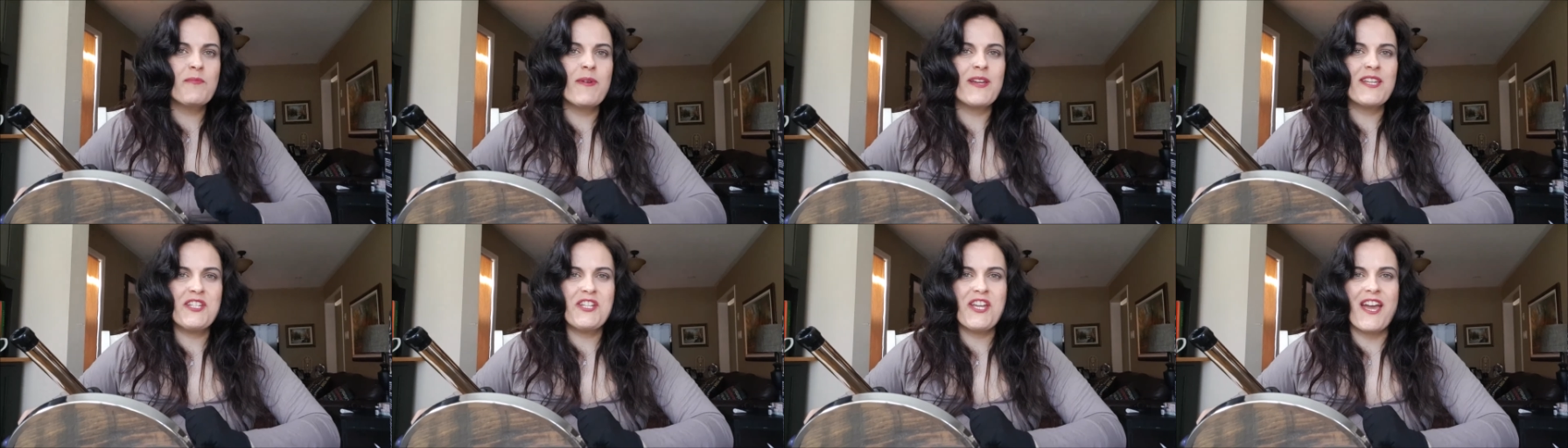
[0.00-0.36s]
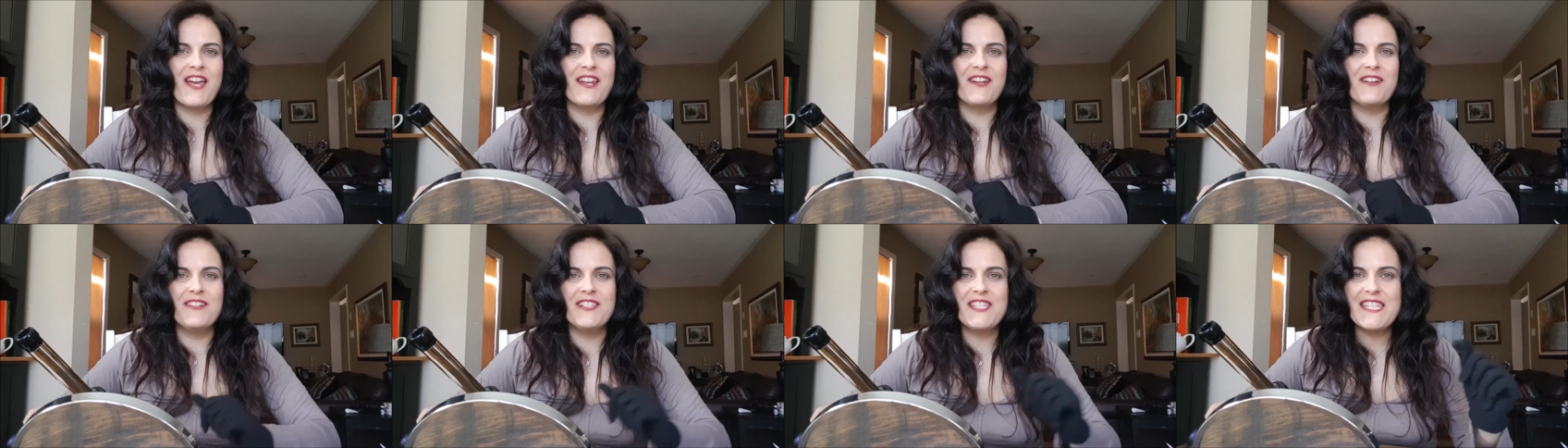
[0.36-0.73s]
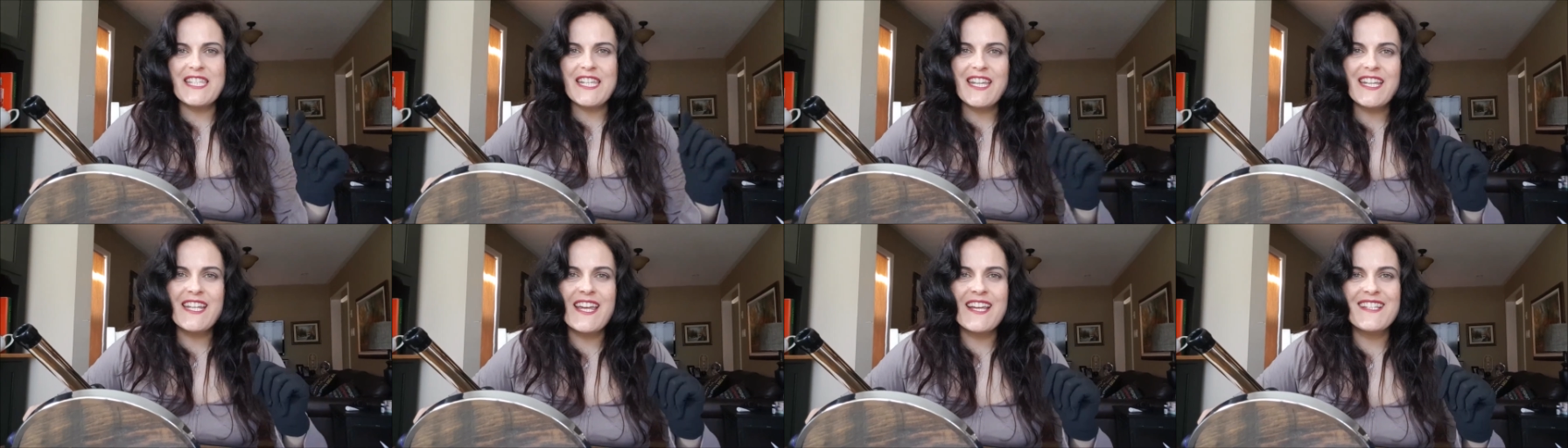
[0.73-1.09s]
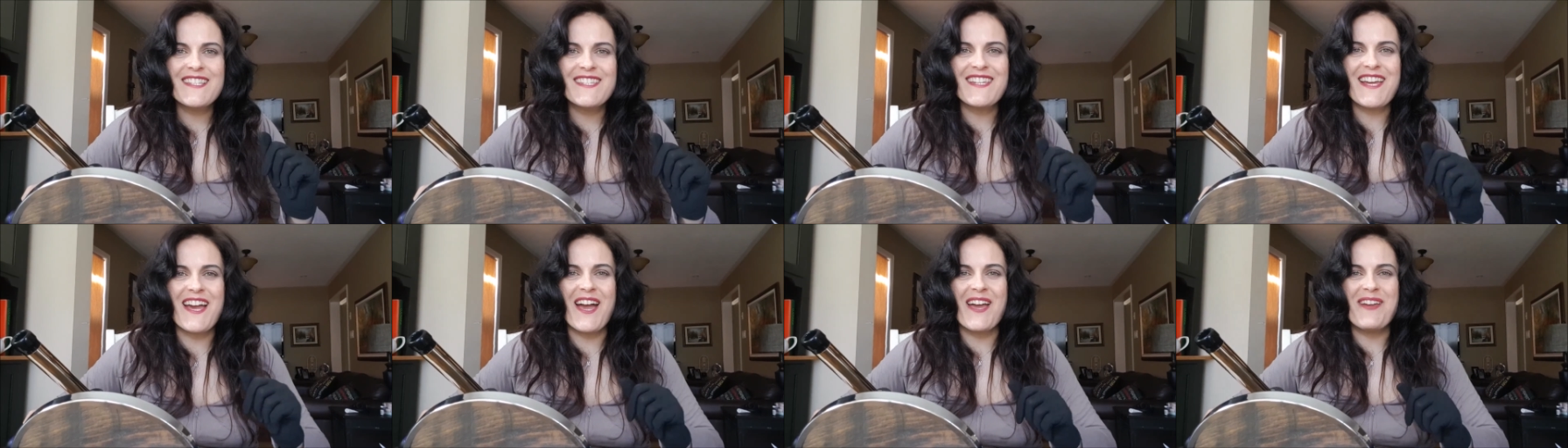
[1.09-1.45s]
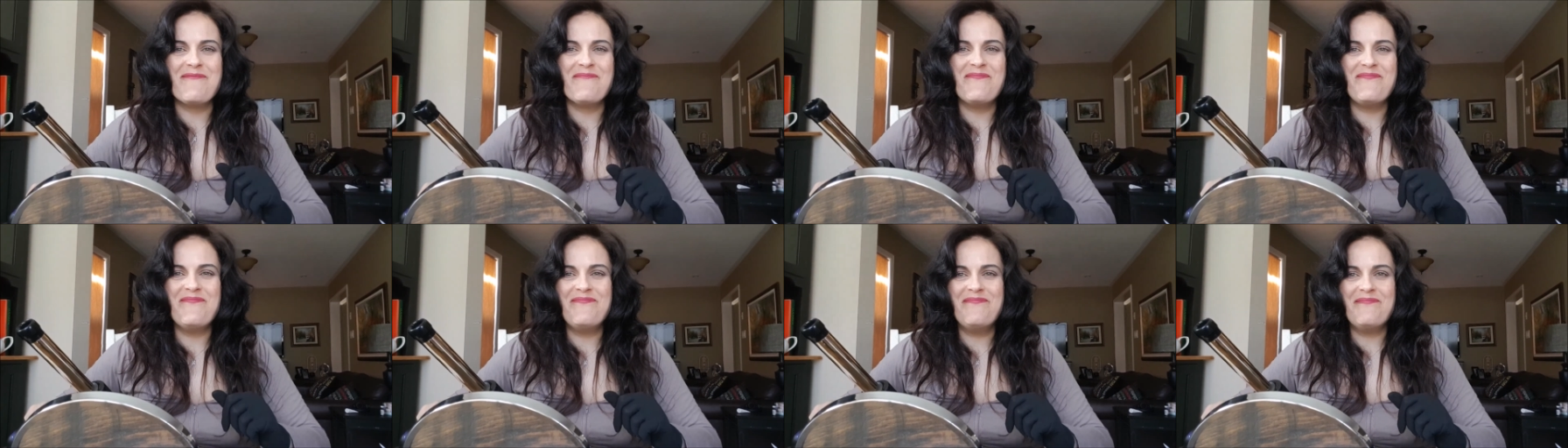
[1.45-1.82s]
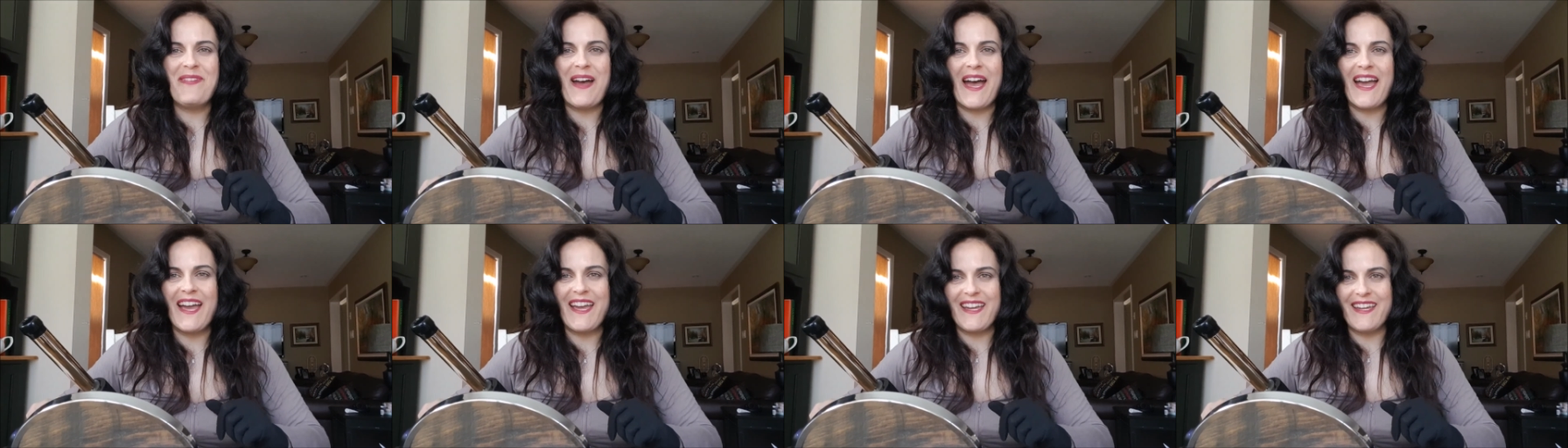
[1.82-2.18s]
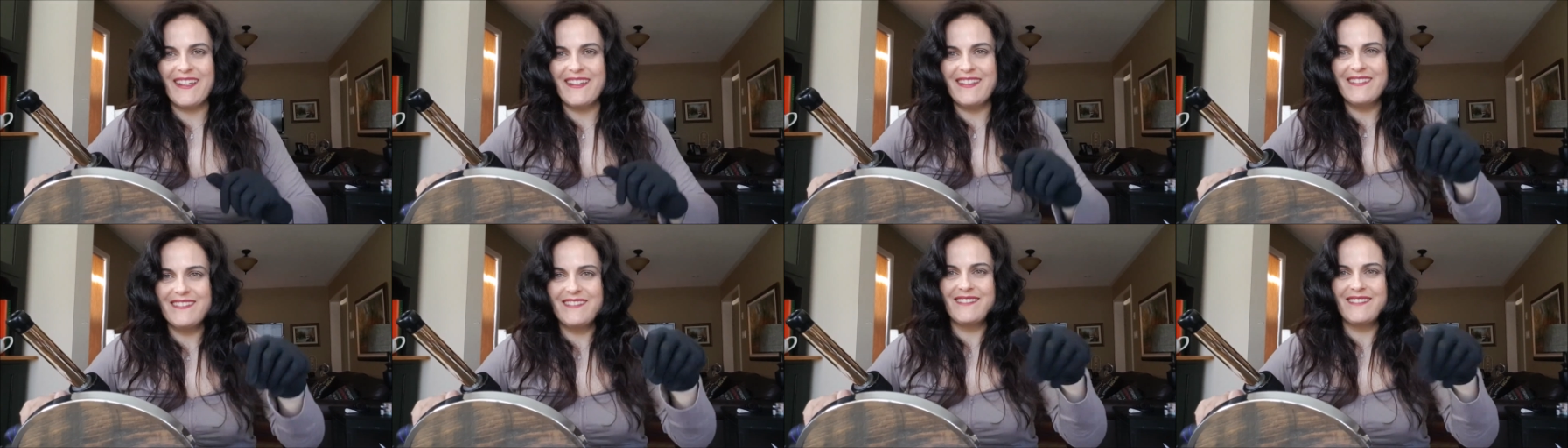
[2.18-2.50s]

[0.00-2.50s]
to my channel. I'll see you next time. Bye.